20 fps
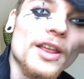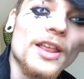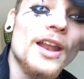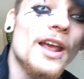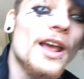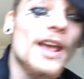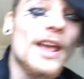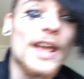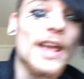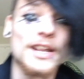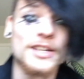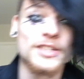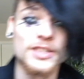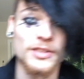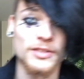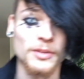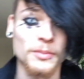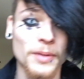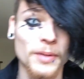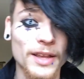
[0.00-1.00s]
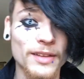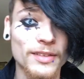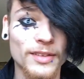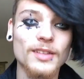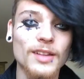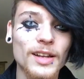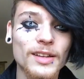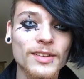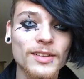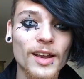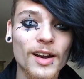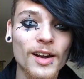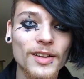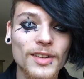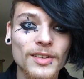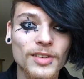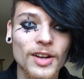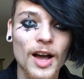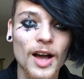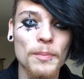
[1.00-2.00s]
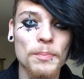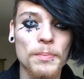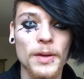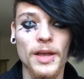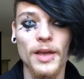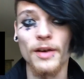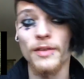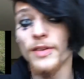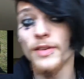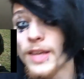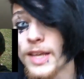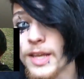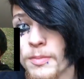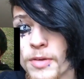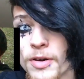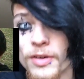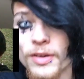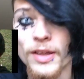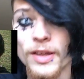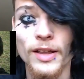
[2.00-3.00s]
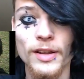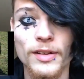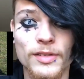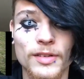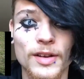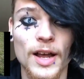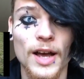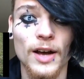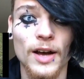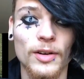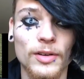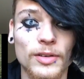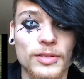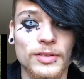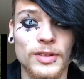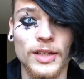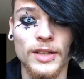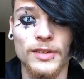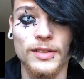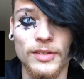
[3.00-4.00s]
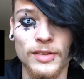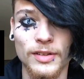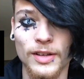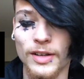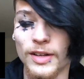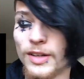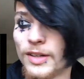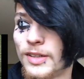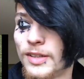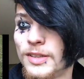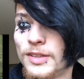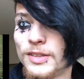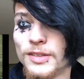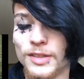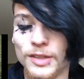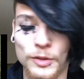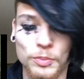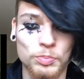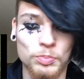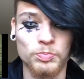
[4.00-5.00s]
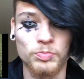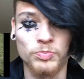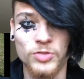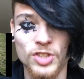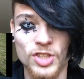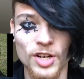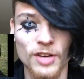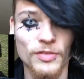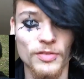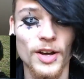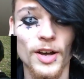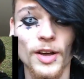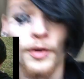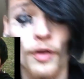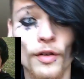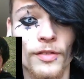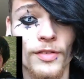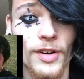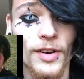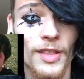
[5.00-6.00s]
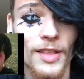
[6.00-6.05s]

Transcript: it. It's just amazing. Let's get on the topic of the emo kids now. Let's shove on over to